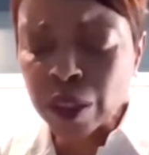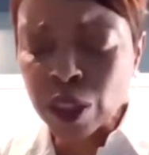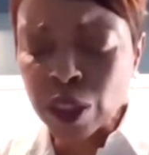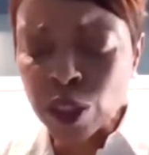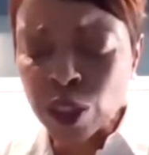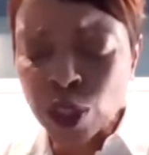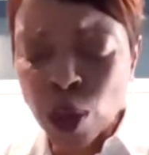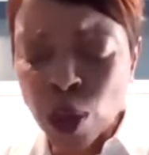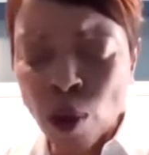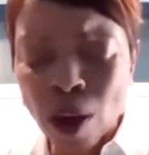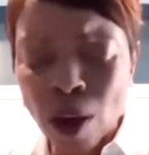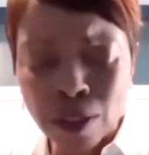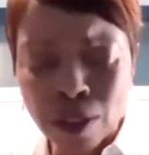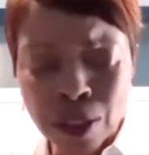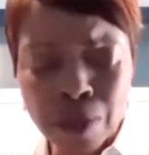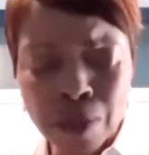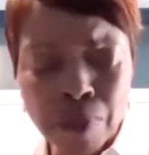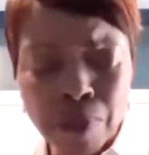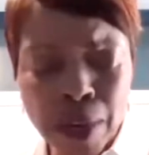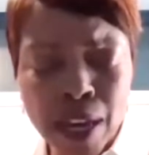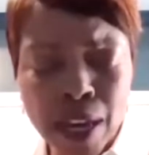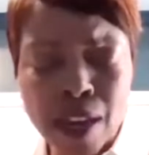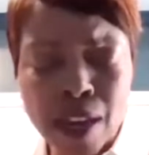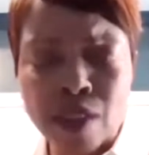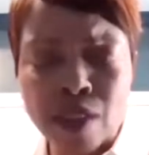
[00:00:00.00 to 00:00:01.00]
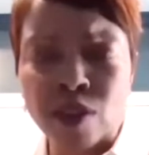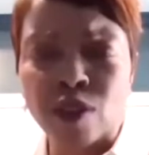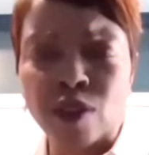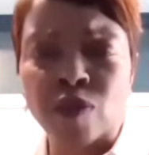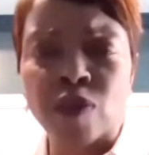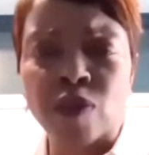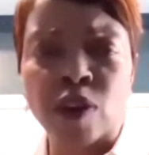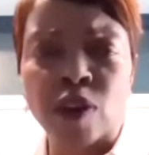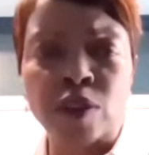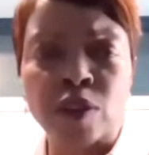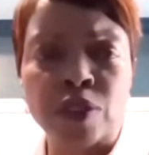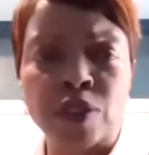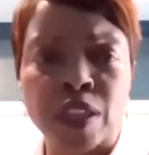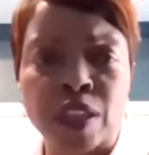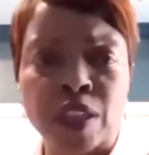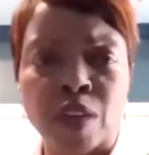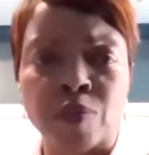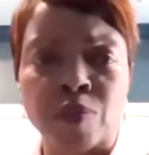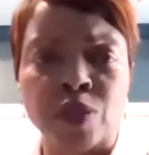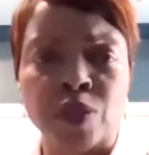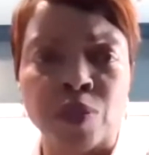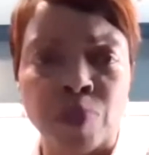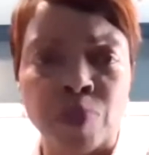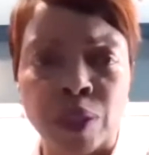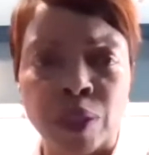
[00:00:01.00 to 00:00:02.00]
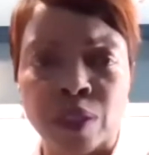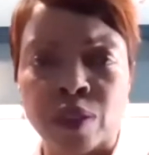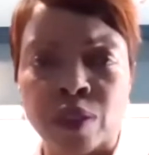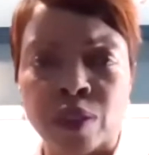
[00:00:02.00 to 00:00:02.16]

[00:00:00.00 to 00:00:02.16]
So to me, your first step should be